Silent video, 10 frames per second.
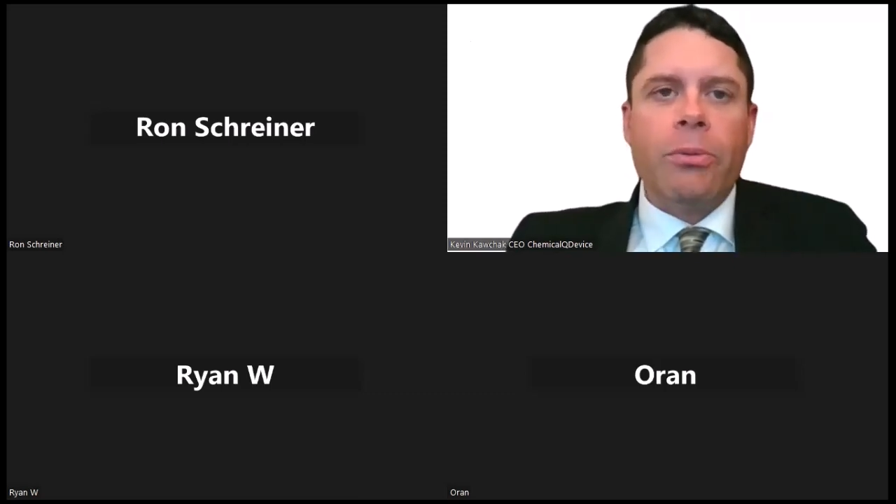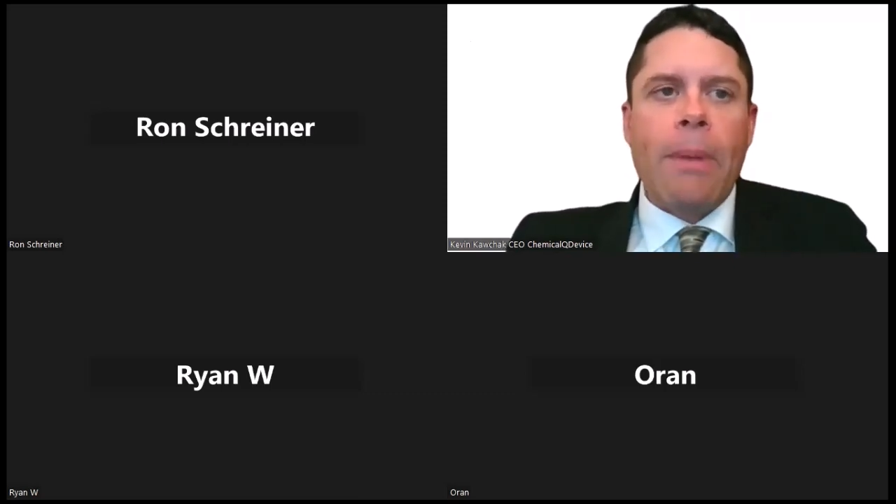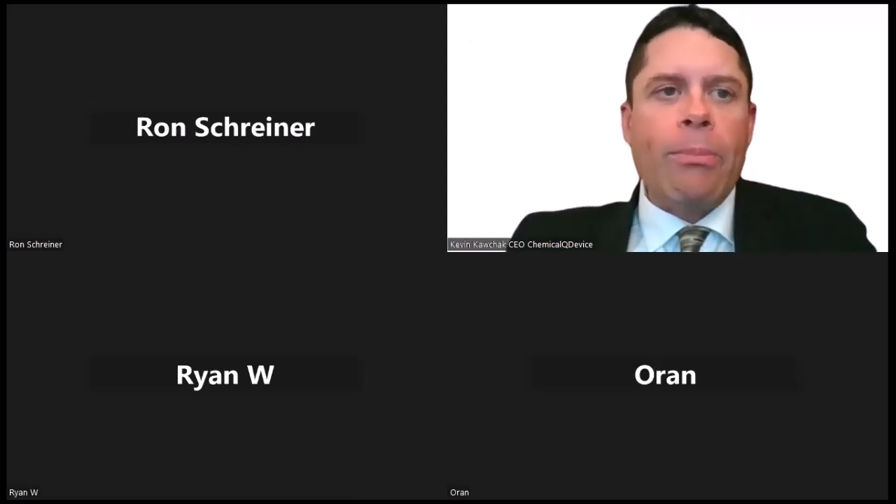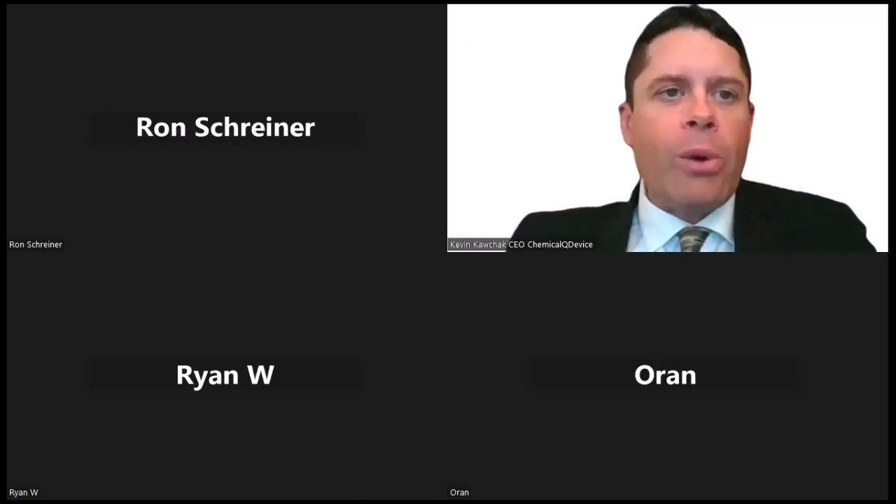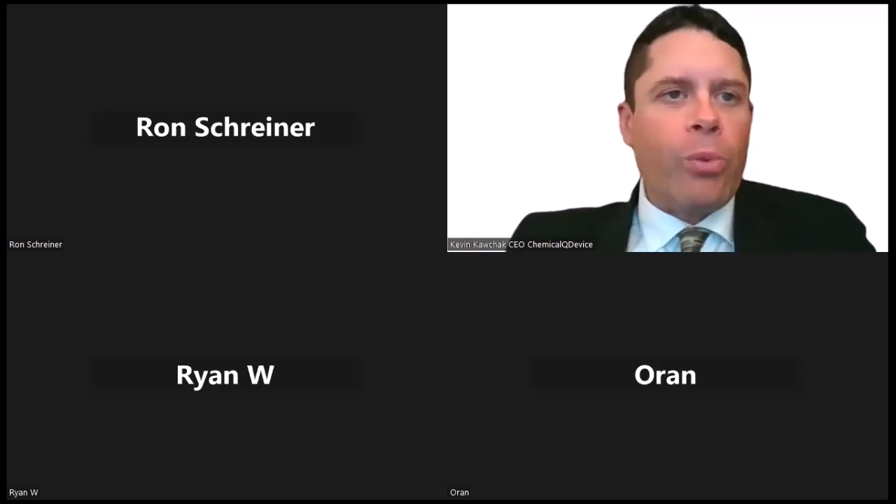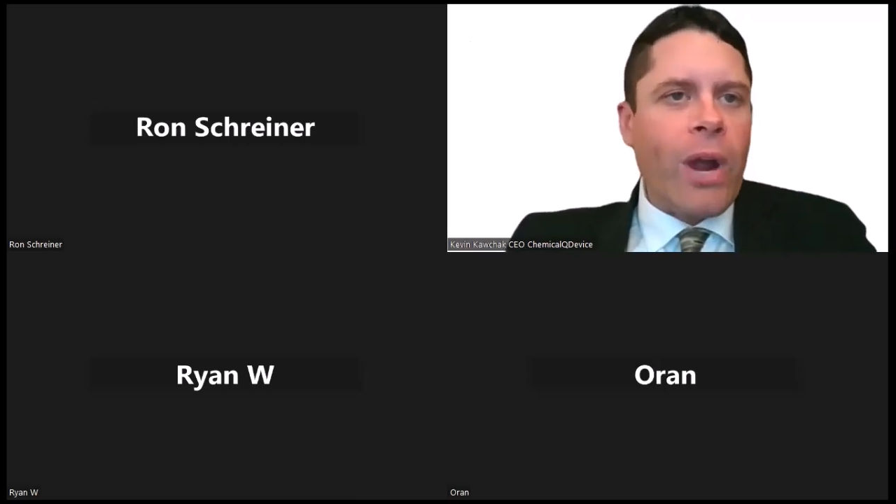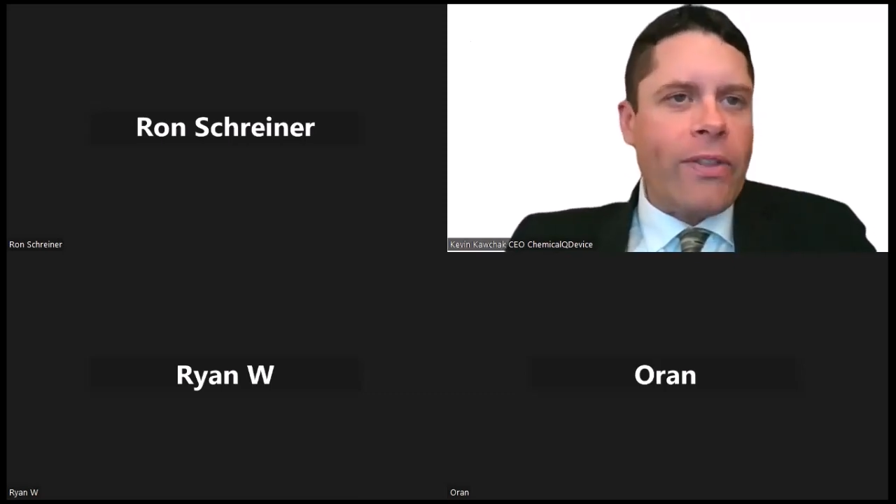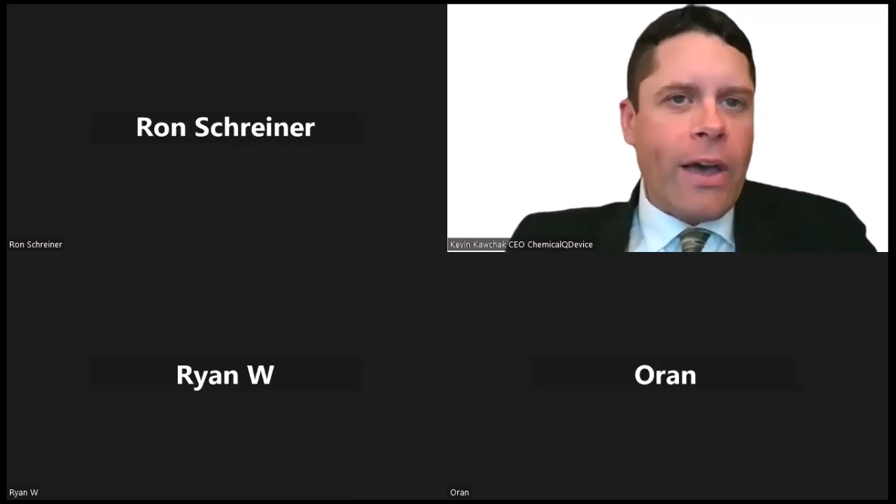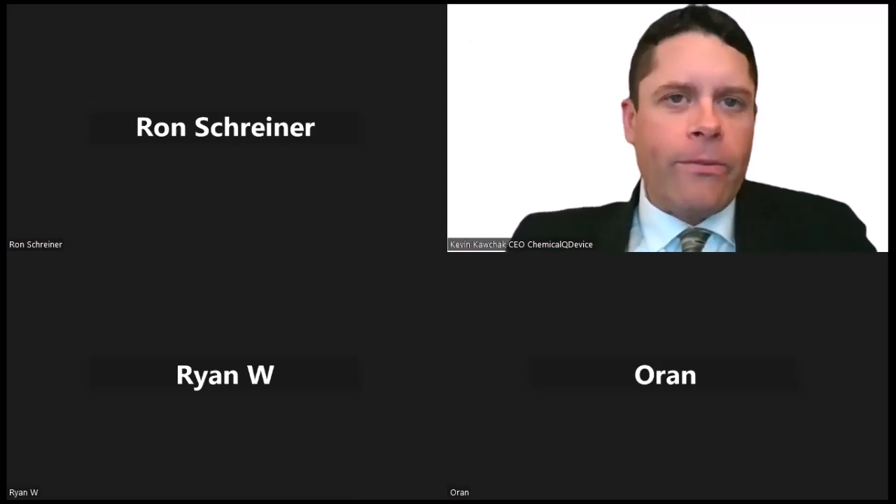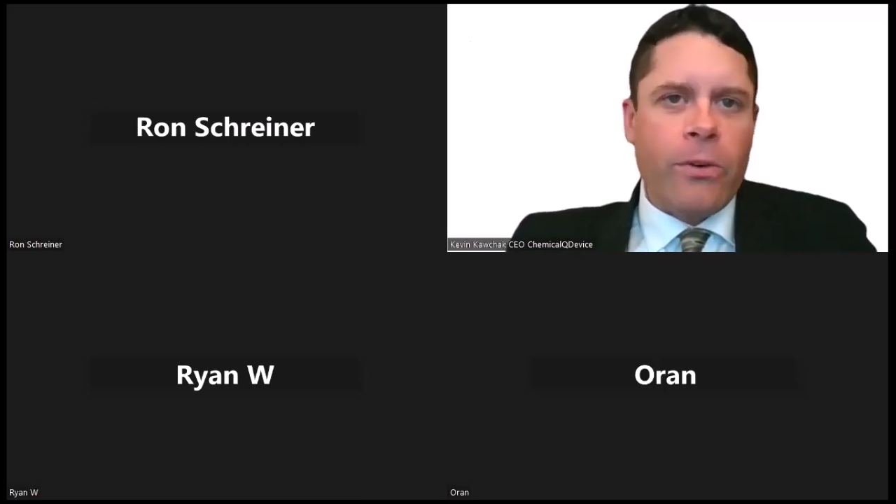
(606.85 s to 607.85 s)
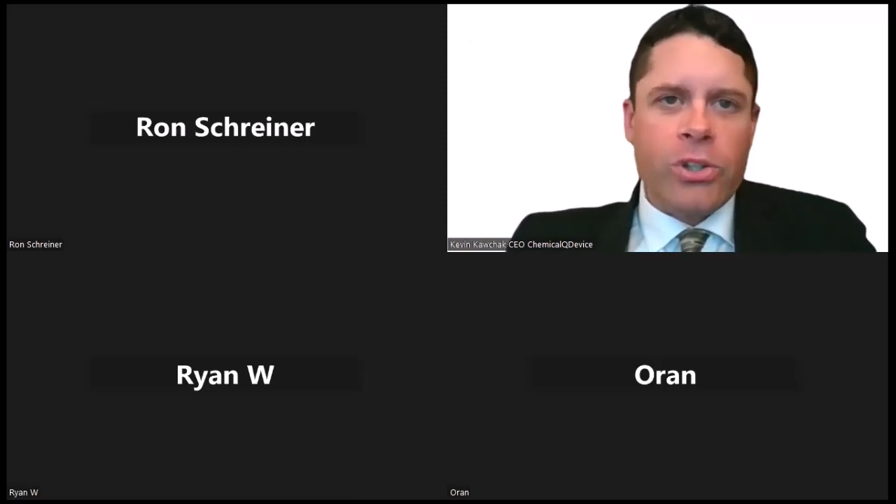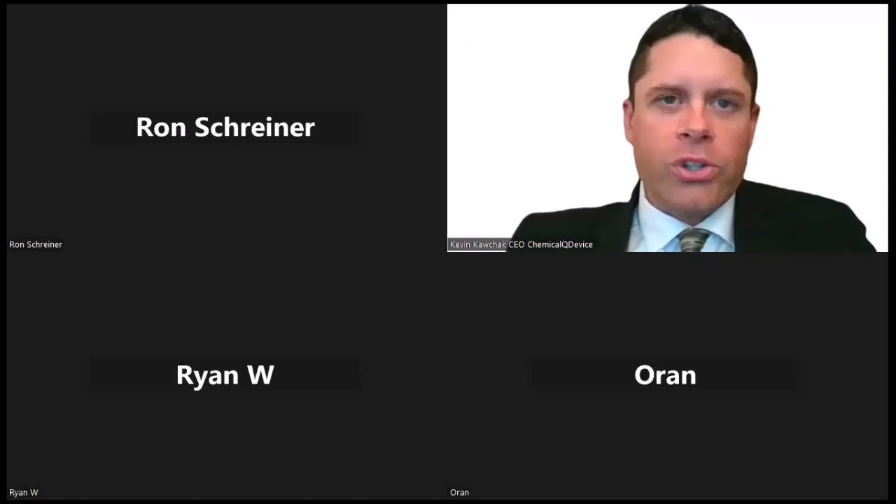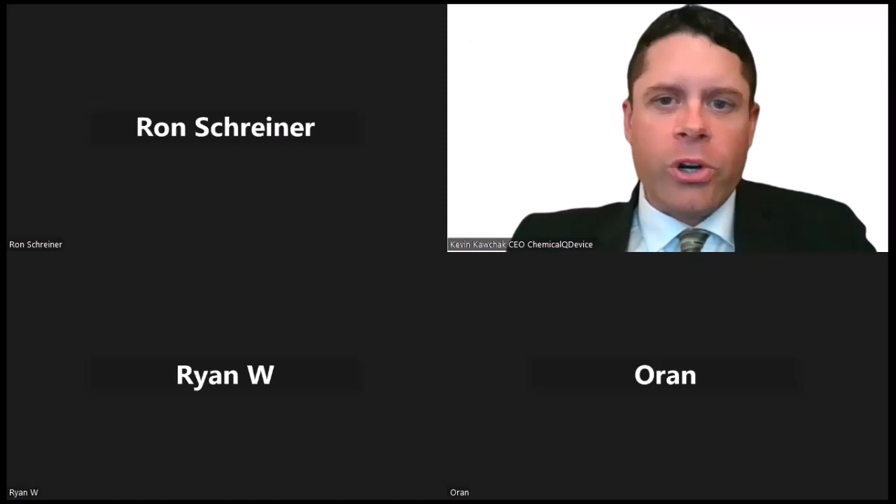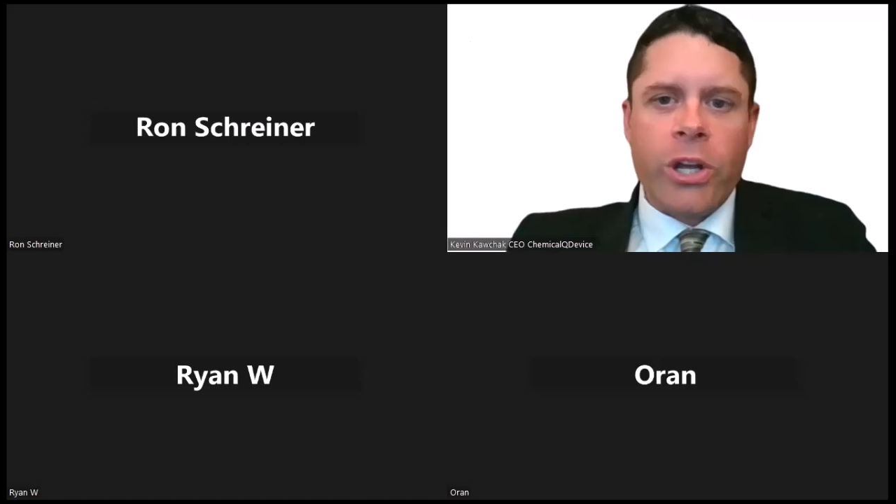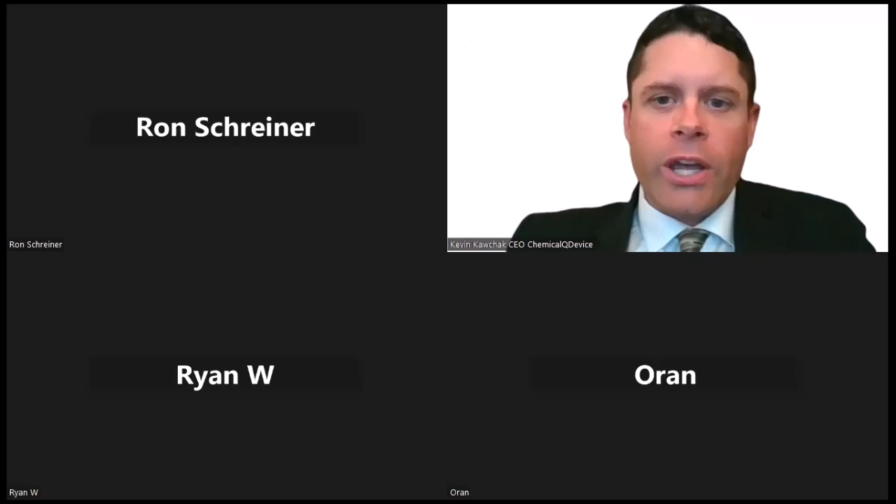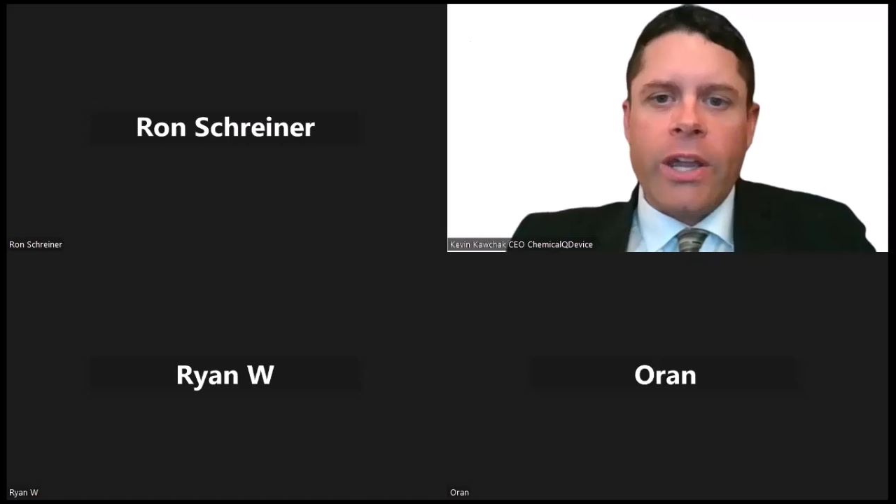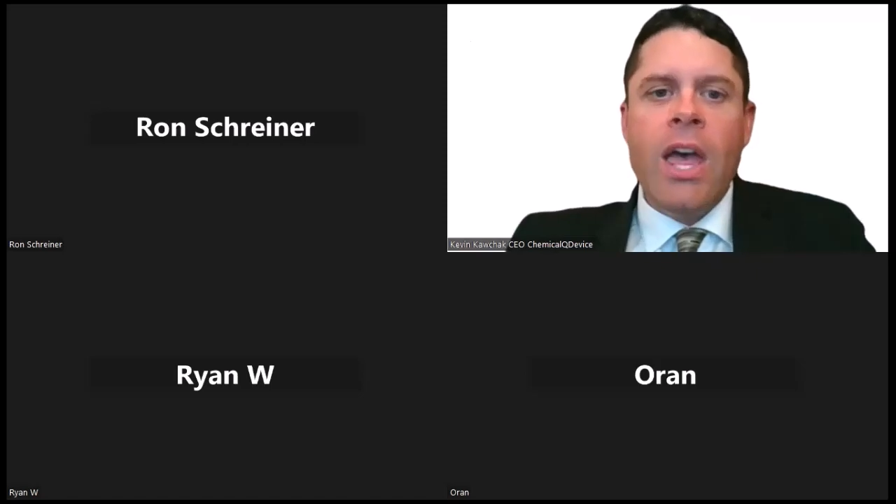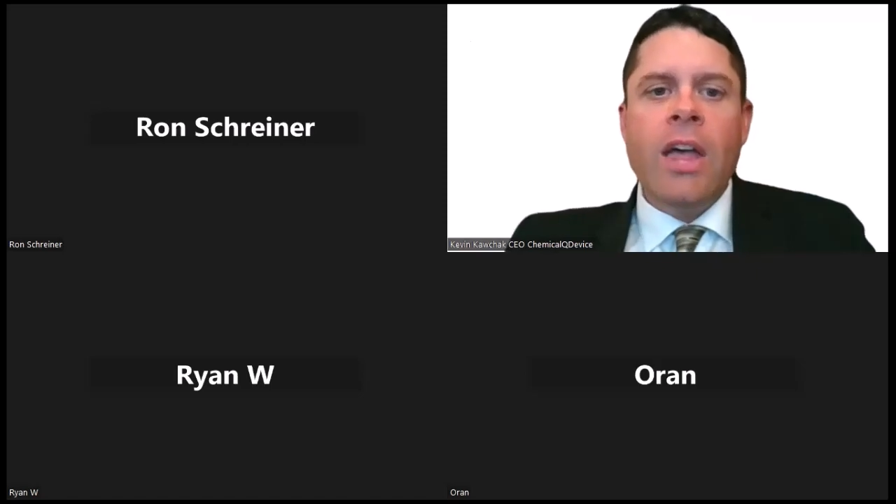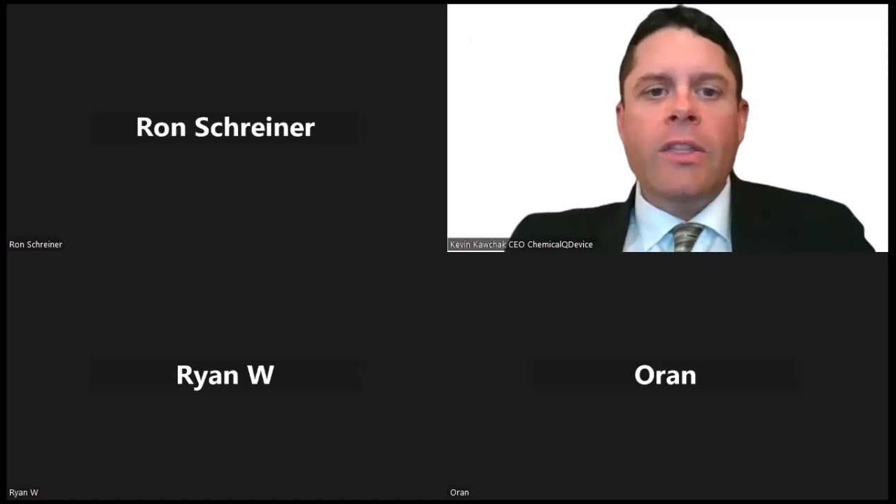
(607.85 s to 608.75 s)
So remember, I ran that first circuit.